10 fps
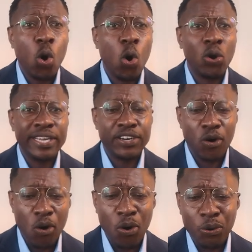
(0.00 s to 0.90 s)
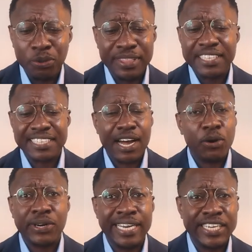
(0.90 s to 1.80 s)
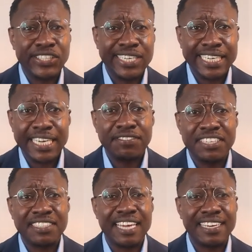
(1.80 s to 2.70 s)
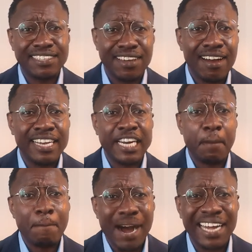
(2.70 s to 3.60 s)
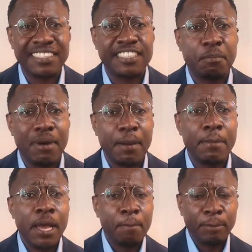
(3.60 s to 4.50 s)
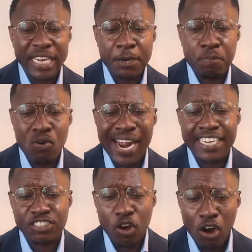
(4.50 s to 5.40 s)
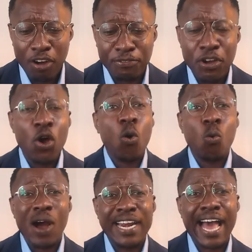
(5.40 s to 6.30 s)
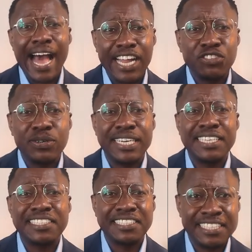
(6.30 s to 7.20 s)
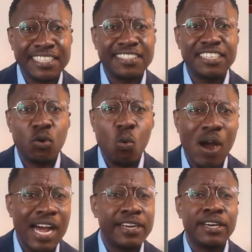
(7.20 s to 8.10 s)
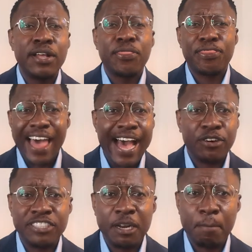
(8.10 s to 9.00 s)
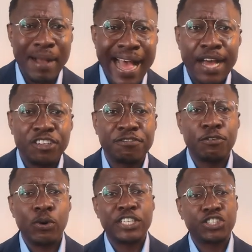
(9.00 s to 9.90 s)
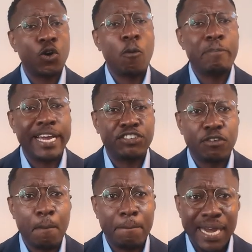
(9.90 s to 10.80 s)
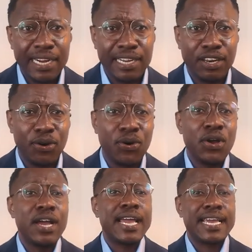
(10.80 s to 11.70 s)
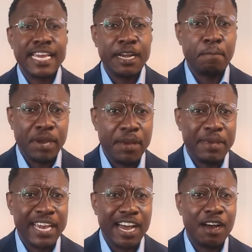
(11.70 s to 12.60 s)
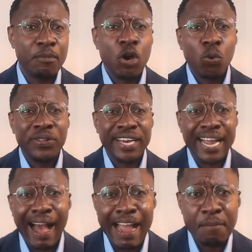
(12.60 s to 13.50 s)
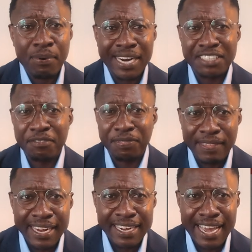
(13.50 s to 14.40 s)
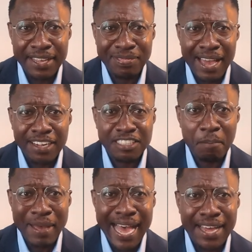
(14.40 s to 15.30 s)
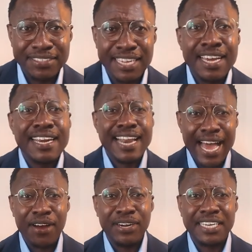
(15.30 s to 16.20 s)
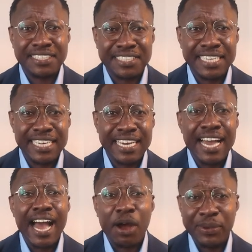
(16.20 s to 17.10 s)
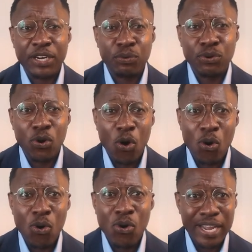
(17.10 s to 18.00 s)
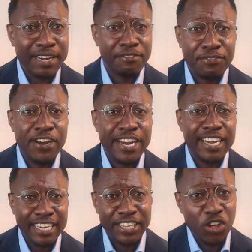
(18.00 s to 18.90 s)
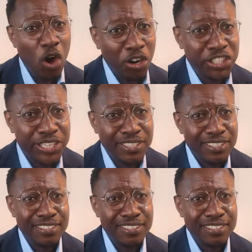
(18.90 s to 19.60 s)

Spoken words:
All in all, this calculation gives us a target maximum bid price of £161,000 for a two-bedroom bungalow in Birmingham with a guide price of £39,000. Now let's see how it will go and fare in the auction.